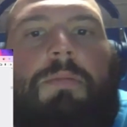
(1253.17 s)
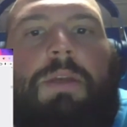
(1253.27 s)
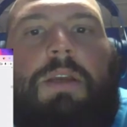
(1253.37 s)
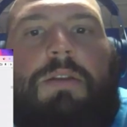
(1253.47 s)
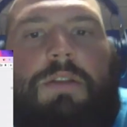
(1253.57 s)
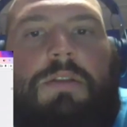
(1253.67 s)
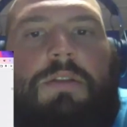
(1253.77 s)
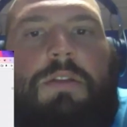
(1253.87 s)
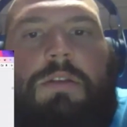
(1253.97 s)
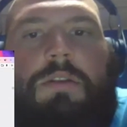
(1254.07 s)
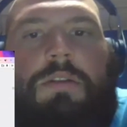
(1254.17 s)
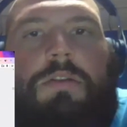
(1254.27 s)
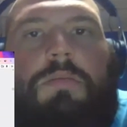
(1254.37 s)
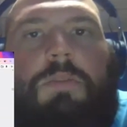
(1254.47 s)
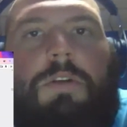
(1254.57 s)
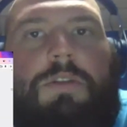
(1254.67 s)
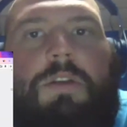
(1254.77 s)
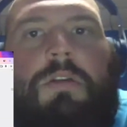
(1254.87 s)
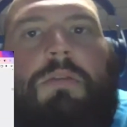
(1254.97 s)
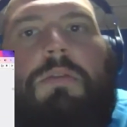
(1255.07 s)
because it's just too much to
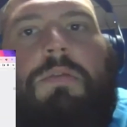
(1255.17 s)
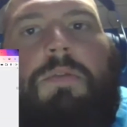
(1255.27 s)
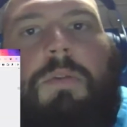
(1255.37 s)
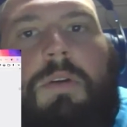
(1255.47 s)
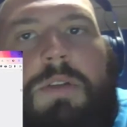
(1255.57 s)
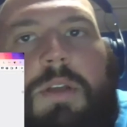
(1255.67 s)
go through for us.